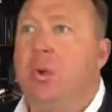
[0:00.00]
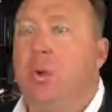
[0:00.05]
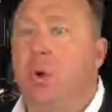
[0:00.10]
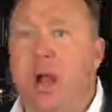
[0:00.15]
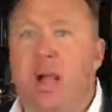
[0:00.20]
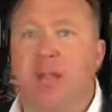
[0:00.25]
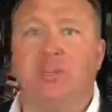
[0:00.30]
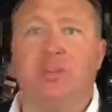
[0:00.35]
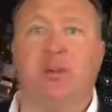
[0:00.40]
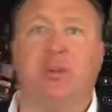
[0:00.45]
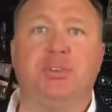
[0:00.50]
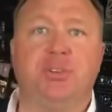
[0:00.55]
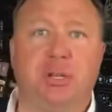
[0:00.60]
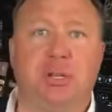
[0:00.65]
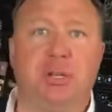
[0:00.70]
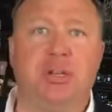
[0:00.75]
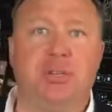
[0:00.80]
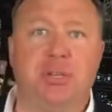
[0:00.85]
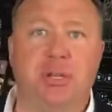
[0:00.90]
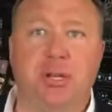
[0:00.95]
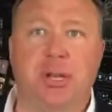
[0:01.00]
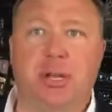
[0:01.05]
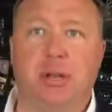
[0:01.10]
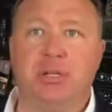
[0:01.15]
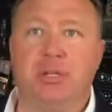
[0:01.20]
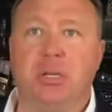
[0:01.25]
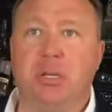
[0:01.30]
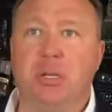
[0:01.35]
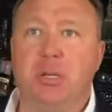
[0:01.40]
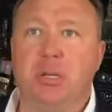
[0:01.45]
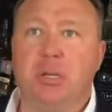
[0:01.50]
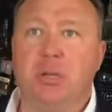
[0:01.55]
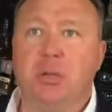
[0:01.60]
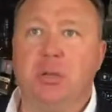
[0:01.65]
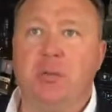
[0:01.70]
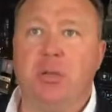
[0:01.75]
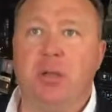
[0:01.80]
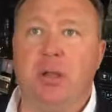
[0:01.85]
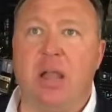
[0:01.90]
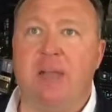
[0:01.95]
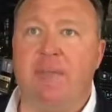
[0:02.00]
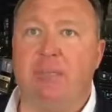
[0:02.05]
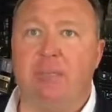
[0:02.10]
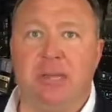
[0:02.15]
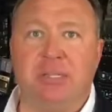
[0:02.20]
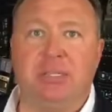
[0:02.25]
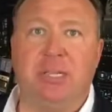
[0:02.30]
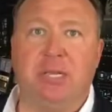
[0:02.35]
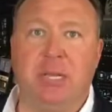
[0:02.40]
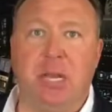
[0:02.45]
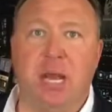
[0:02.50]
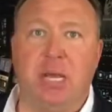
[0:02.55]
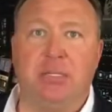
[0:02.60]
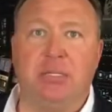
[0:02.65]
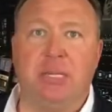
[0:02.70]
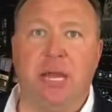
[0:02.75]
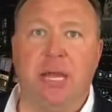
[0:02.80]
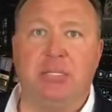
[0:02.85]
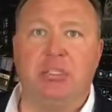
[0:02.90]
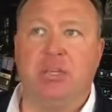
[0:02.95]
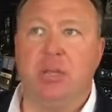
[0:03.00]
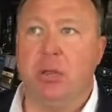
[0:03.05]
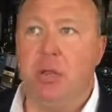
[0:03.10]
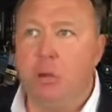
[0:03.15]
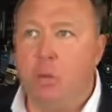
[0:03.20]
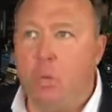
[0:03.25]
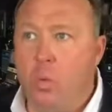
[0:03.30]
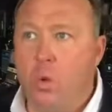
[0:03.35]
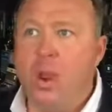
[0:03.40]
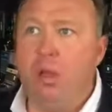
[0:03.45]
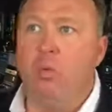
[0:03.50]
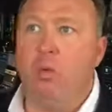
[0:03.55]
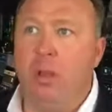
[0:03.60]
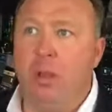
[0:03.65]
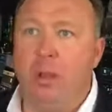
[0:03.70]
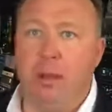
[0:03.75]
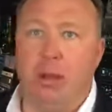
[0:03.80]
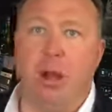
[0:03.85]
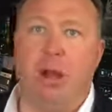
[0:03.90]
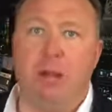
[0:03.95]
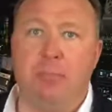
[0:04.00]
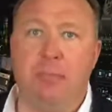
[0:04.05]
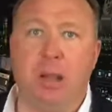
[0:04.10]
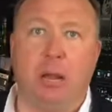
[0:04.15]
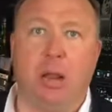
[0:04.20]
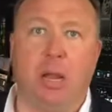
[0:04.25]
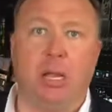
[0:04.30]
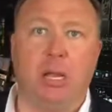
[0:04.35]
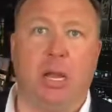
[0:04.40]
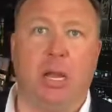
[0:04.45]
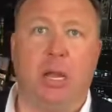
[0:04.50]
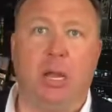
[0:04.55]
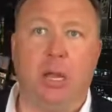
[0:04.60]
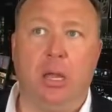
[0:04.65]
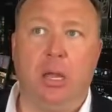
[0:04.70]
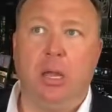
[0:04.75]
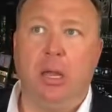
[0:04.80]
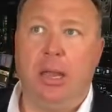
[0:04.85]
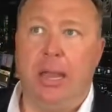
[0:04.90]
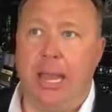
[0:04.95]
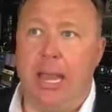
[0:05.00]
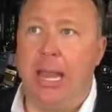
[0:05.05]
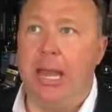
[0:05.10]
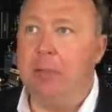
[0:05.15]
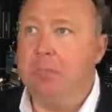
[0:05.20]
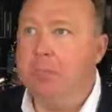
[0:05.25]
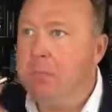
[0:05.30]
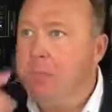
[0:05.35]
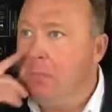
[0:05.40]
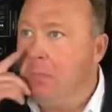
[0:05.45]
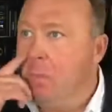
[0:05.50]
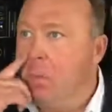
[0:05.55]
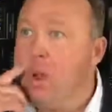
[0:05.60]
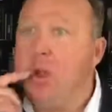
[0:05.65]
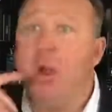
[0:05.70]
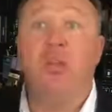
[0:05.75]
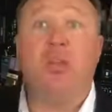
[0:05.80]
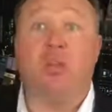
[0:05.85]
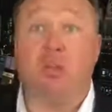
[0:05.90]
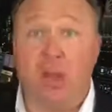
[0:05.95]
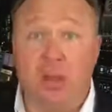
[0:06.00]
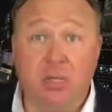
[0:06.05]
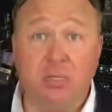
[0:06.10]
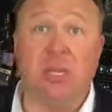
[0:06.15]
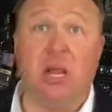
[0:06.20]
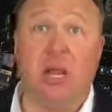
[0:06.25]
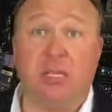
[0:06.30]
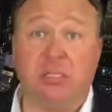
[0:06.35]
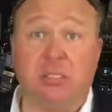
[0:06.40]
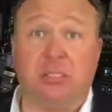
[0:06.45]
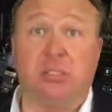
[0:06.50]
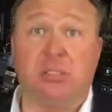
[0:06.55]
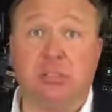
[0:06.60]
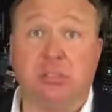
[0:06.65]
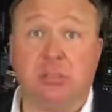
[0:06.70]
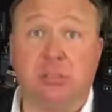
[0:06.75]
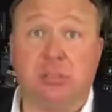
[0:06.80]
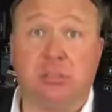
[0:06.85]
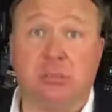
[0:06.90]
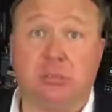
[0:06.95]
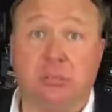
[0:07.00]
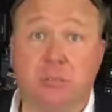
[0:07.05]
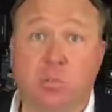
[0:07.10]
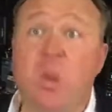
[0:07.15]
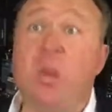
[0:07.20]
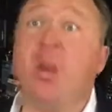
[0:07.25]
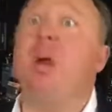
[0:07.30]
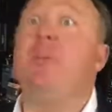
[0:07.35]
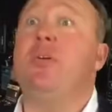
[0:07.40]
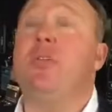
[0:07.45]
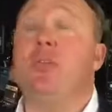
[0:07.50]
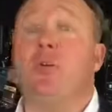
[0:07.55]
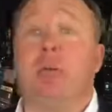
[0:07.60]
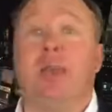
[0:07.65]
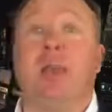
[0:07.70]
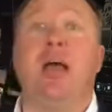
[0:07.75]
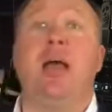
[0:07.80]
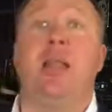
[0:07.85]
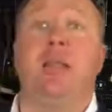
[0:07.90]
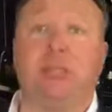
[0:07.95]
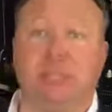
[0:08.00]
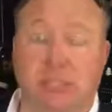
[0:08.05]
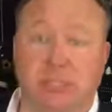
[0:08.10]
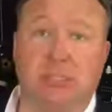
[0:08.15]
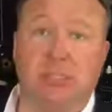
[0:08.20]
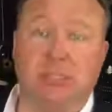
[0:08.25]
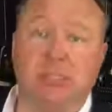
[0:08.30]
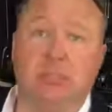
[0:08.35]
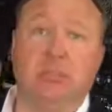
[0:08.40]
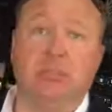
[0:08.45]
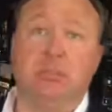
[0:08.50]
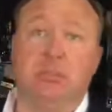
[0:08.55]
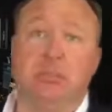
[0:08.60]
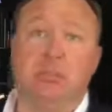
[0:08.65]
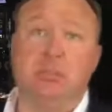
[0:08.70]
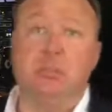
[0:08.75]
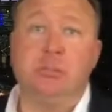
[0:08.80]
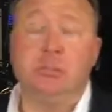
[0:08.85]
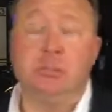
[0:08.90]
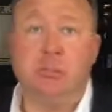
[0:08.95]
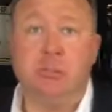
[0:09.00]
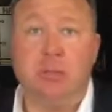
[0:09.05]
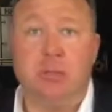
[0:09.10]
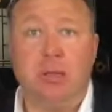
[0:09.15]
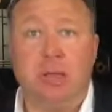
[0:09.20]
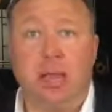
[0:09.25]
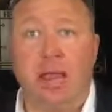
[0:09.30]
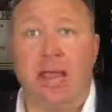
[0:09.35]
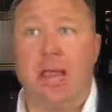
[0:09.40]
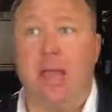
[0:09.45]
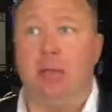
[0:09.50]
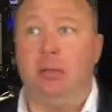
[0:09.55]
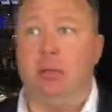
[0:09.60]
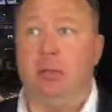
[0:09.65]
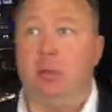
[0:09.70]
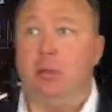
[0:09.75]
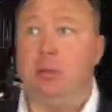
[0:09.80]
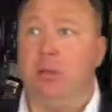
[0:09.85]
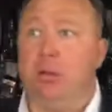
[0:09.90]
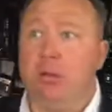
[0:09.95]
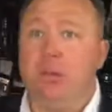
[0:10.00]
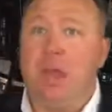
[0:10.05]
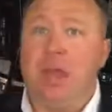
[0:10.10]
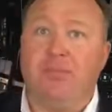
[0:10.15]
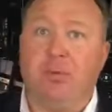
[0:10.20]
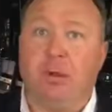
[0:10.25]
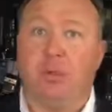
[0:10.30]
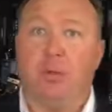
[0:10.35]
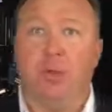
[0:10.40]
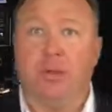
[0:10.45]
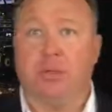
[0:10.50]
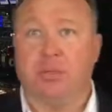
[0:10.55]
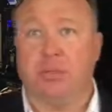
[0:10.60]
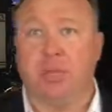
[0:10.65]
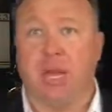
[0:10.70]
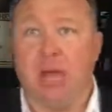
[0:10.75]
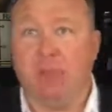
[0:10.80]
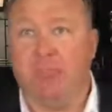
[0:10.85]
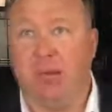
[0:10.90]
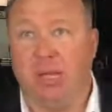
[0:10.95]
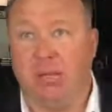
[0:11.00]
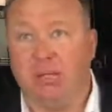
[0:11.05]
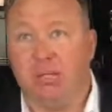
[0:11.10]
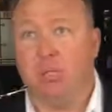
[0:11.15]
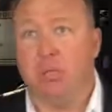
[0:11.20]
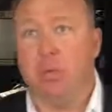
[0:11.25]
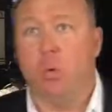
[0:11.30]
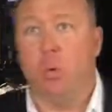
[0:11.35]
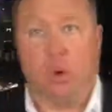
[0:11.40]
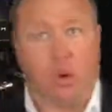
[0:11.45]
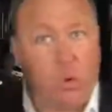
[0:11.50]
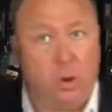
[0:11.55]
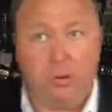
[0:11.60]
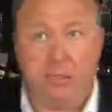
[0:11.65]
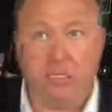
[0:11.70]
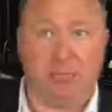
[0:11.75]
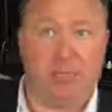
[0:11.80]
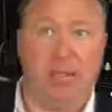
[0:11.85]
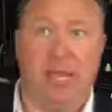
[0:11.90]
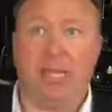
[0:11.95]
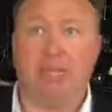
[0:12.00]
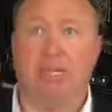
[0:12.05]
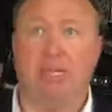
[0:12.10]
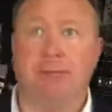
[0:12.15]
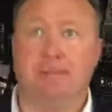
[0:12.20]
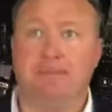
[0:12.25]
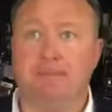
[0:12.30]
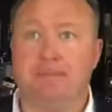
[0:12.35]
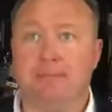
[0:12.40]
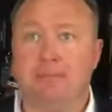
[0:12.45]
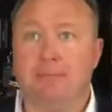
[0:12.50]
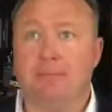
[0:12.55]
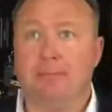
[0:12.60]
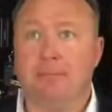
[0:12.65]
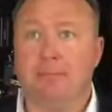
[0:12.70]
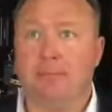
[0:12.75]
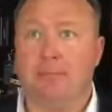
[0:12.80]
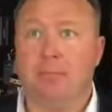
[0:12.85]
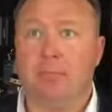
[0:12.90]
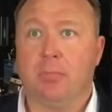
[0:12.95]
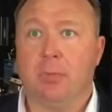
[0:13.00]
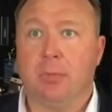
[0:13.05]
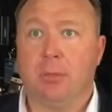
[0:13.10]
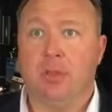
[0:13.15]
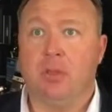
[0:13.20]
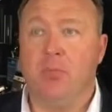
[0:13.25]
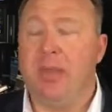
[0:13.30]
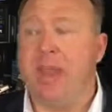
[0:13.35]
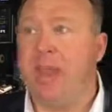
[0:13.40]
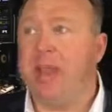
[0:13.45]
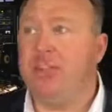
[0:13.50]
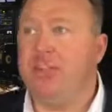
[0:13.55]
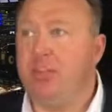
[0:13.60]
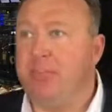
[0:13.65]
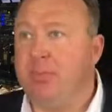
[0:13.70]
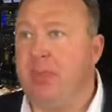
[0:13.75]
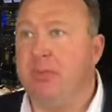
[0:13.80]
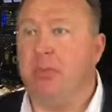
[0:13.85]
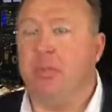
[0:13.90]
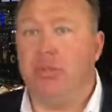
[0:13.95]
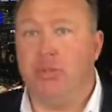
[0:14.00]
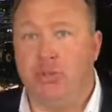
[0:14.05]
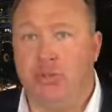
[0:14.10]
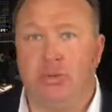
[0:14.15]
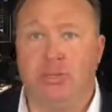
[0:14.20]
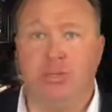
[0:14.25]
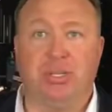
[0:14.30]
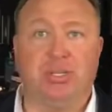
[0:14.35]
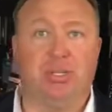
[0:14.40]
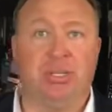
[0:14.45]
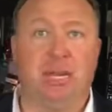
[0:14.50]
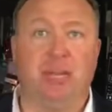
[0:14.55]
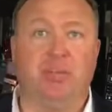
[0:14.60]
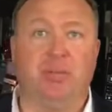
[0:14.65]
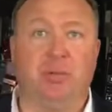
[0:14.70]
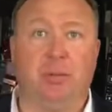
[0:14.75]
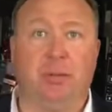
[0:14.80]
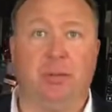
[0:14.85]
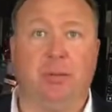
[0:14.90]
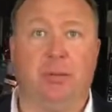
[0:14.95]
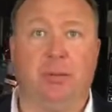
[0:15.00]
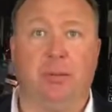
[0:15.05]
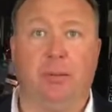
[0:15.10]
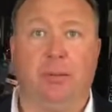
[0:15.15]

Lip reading: We're not social engineers that are having pissing contests. We really are America. And we are the Renaissance. We are the new Atlantis. And you're never going to stop us. We're going to space. Humanity's going to be able to choose its destiny.